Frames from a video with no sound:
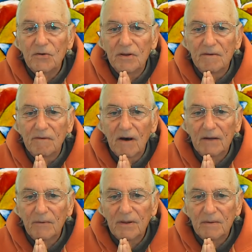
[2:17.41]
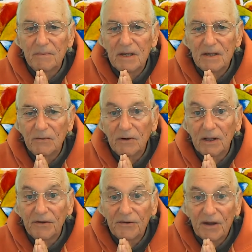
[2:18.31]
the divine within me, the
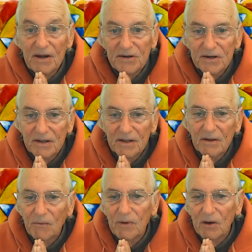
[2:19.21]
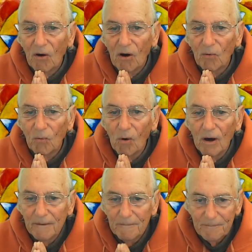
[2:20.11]
realization that we are one.